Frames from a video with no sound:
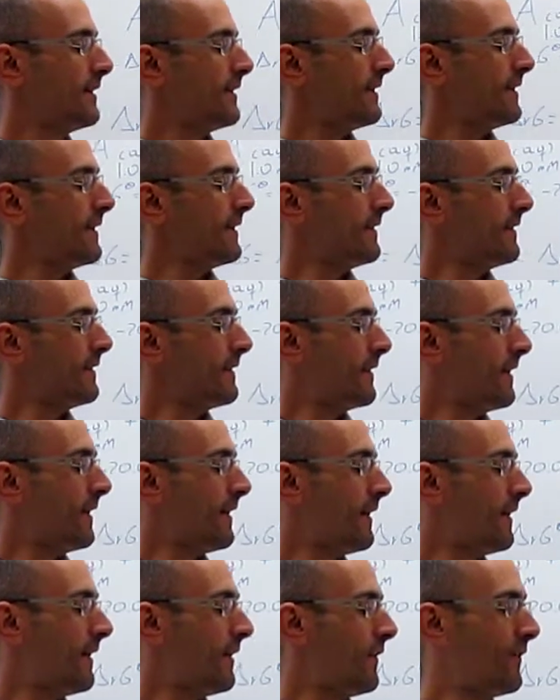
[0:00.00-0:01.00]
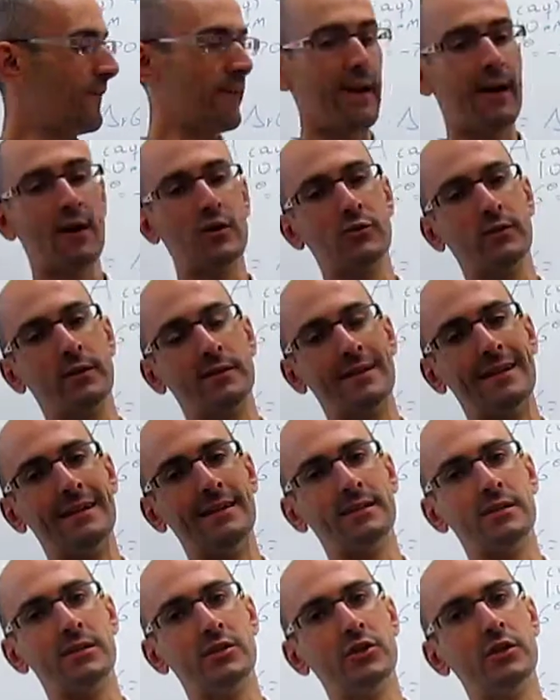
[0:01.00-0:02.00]
and uh, the actual
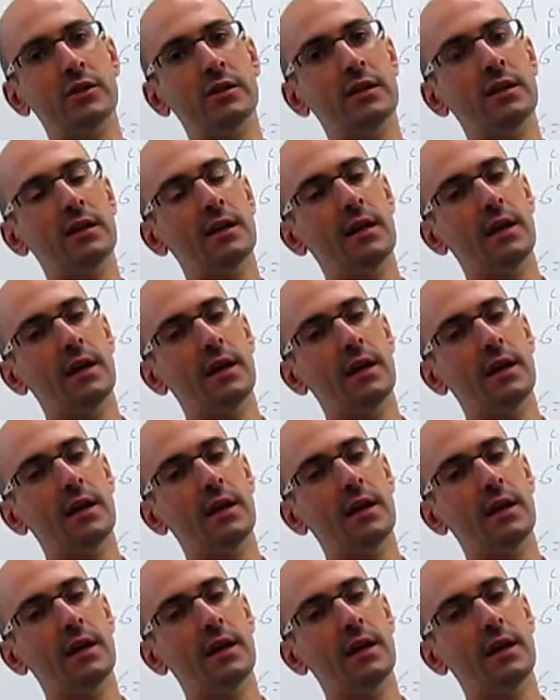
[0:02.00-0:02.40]
delta G